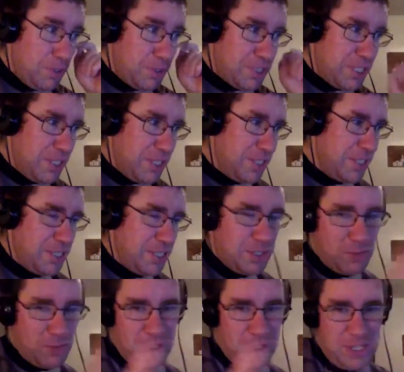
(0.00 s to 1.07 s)
see, this
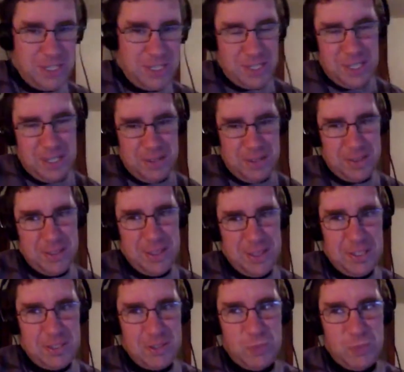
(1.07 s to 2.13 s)
is
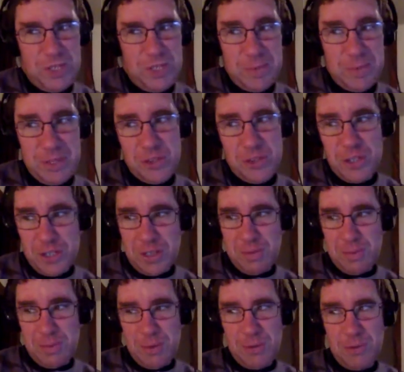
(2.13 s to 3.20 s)
what I mentioned in the
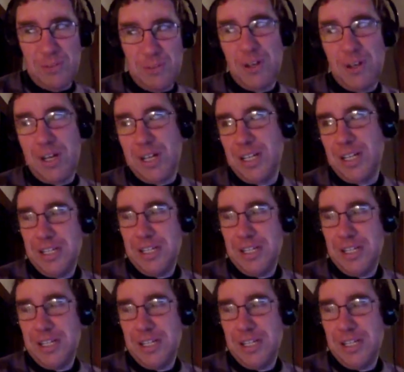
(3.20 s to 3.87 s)
motovlog.